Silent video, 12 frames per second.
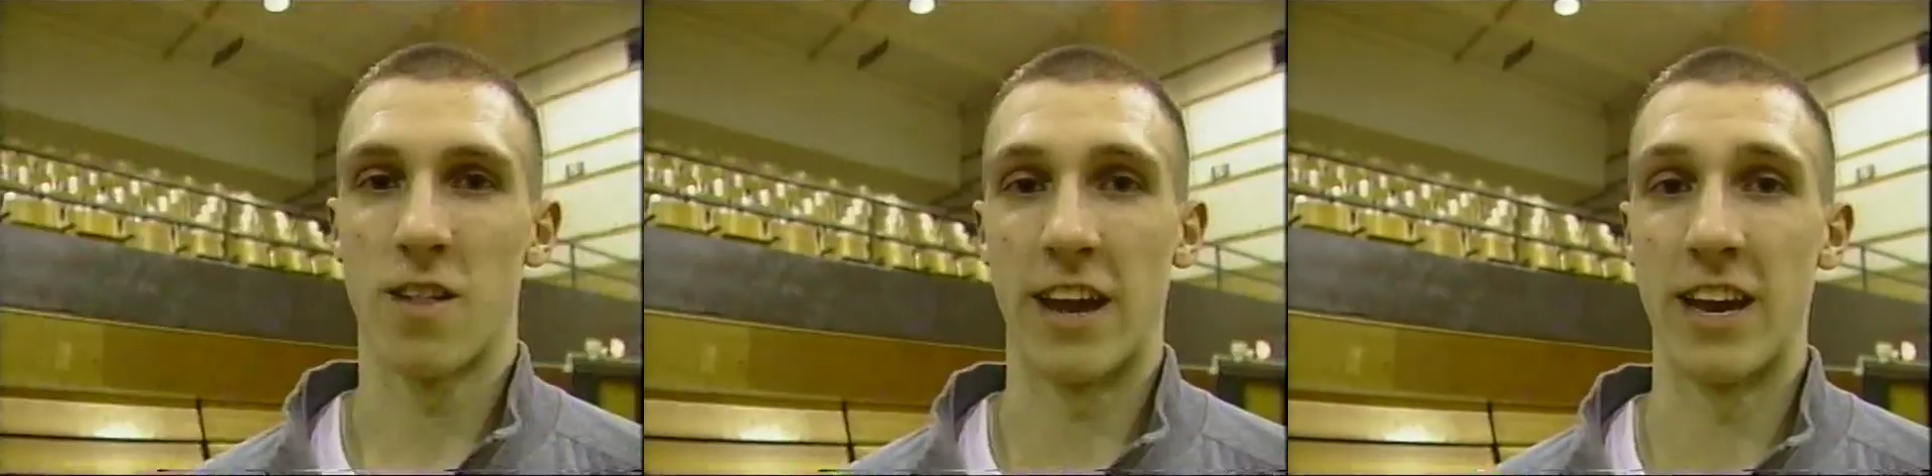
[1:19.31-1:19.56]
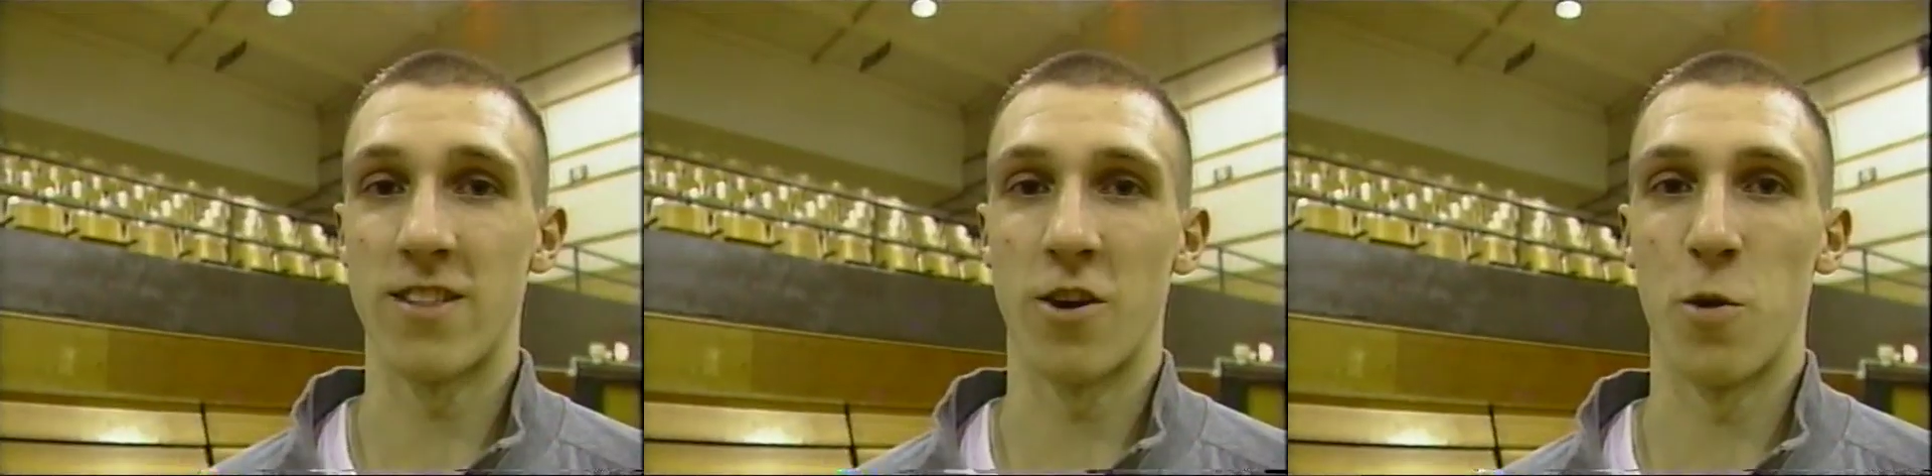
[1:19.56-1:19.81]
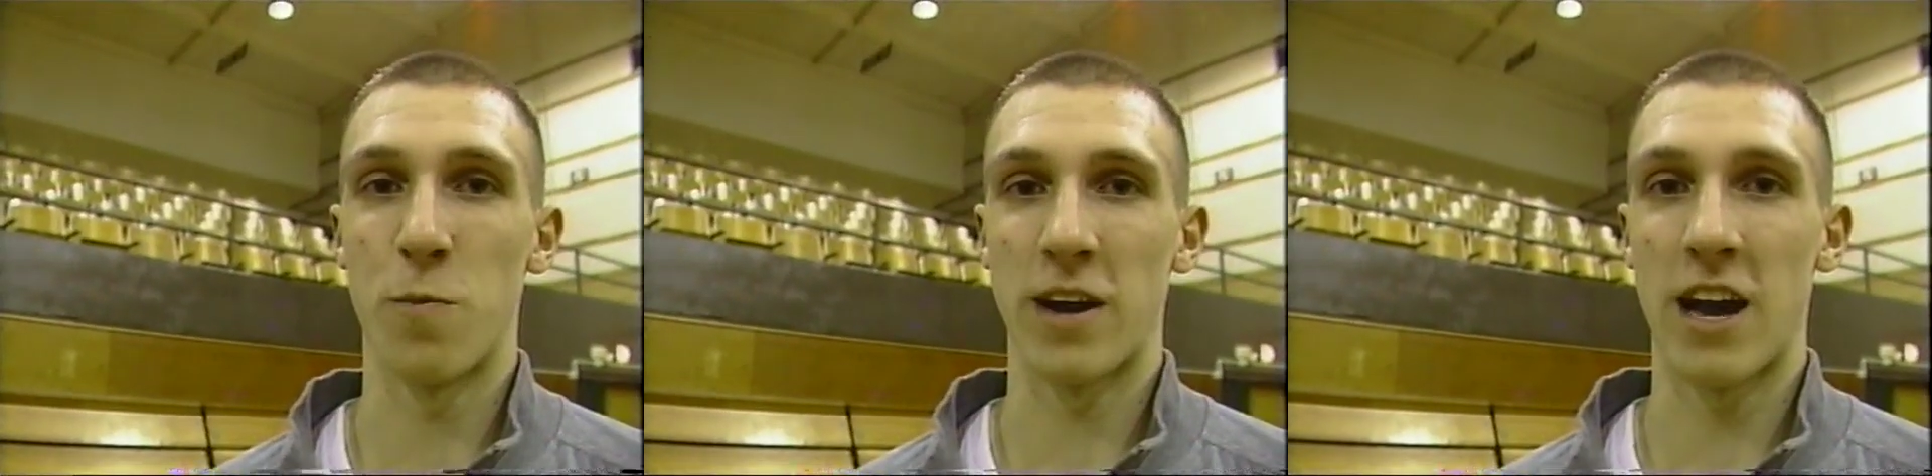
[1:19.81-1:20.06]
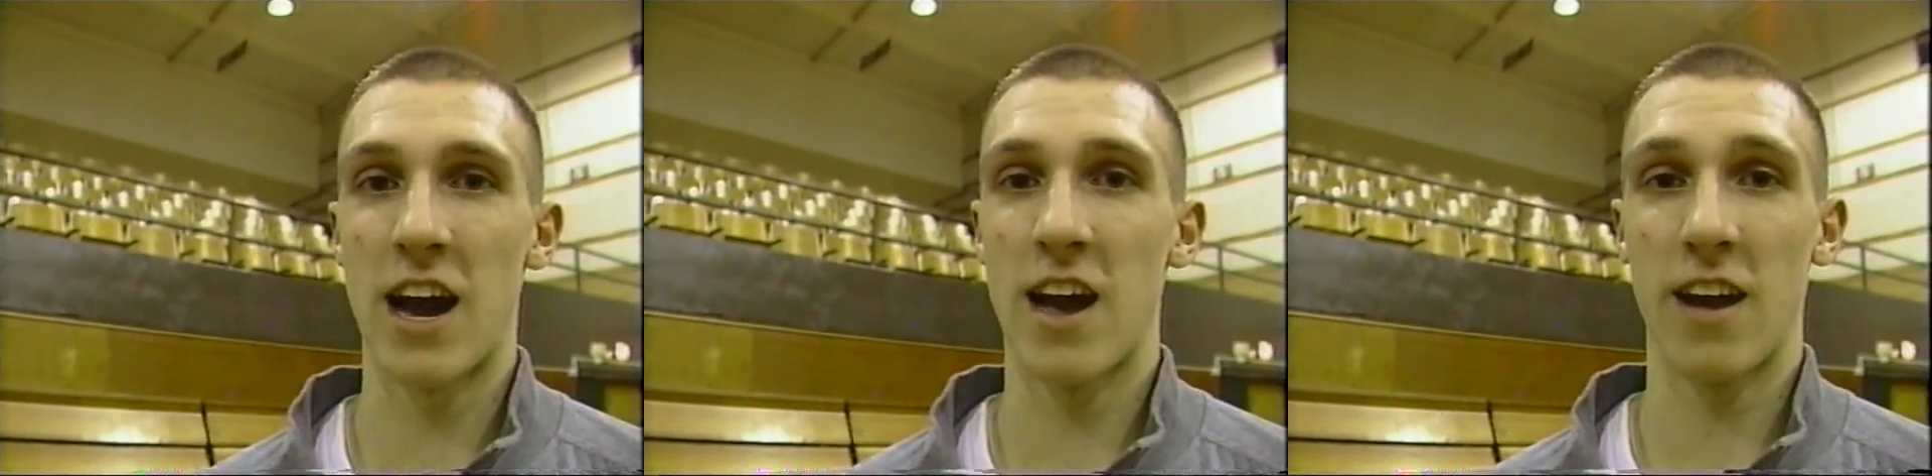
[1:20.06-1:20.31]
they hit the open
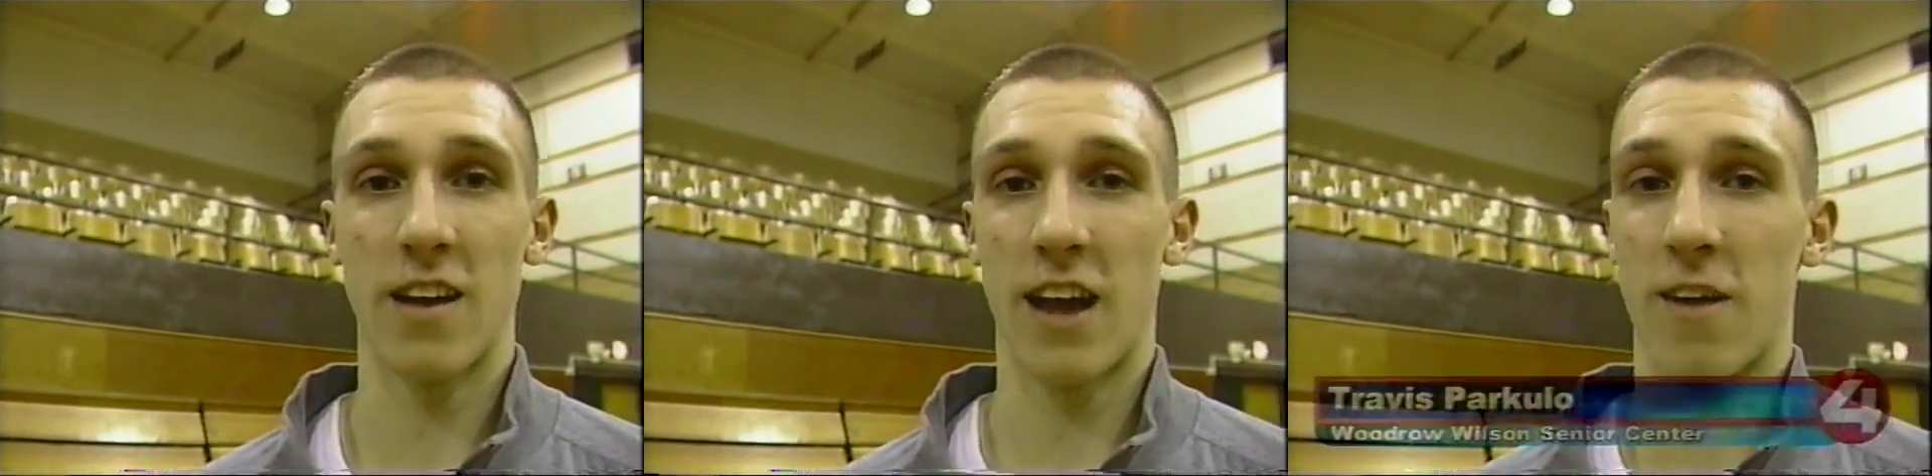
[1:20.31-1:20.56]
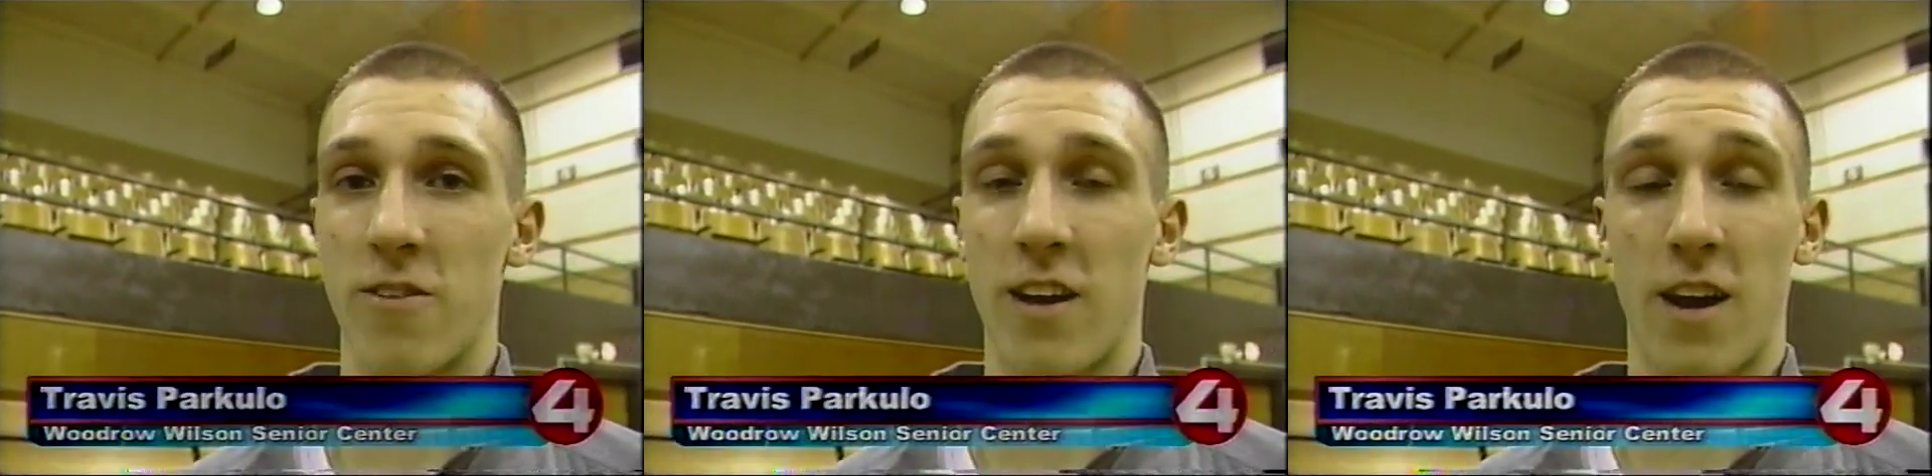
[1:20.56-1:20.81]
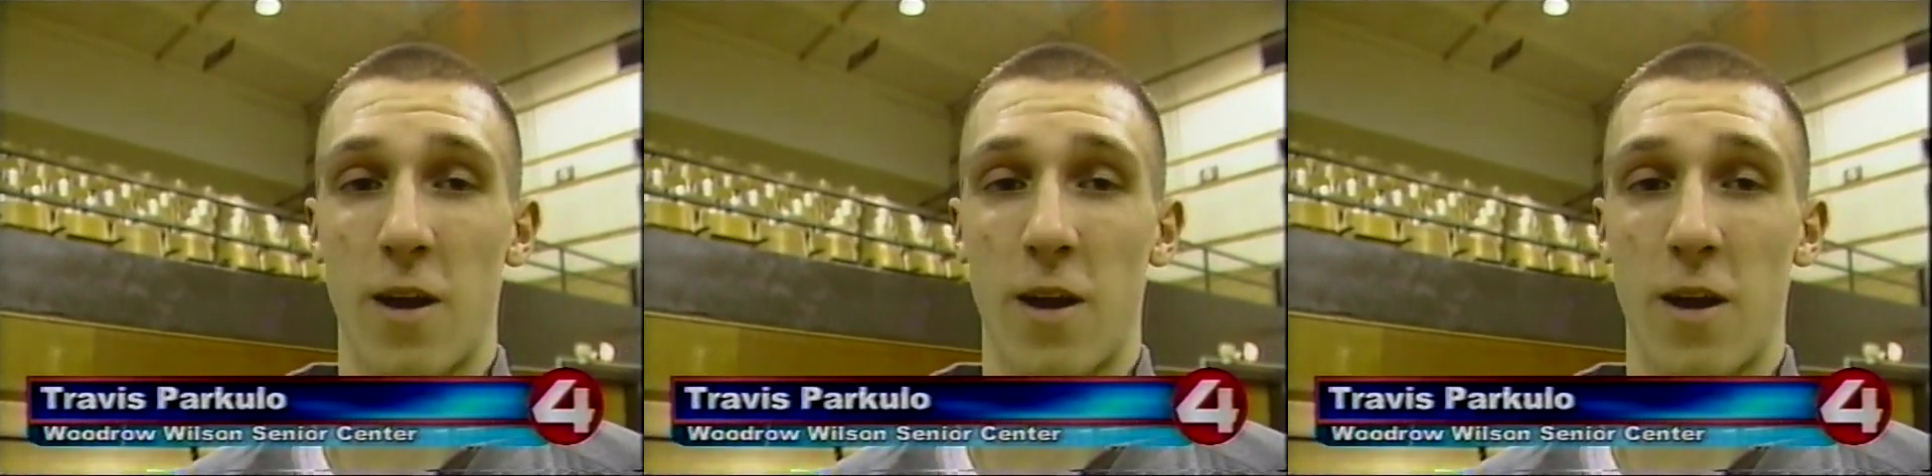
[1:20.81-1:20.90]
guy every now.